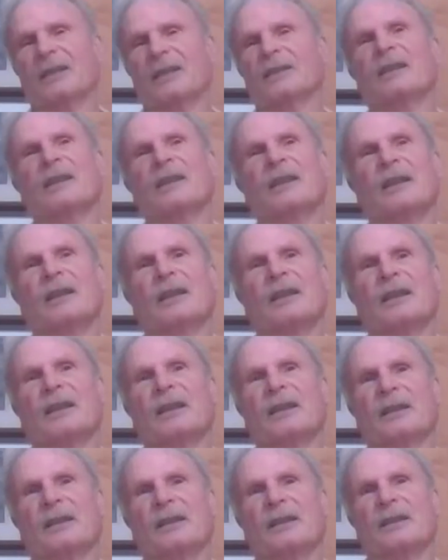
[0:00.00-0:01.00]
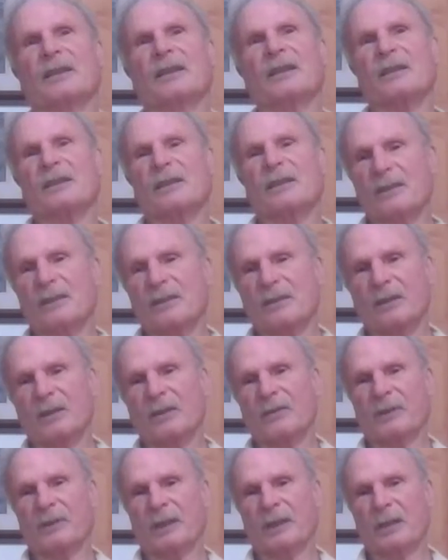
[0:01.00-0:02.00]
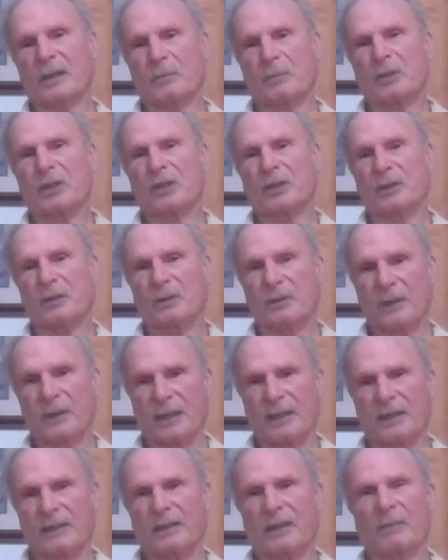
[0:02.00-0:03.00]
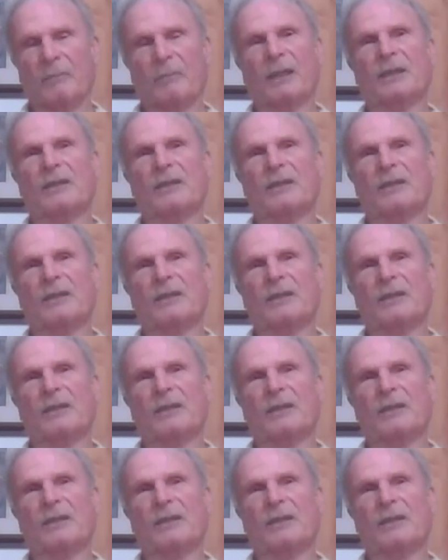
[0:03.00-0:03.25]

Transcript: And it's just sort of an absurd thing that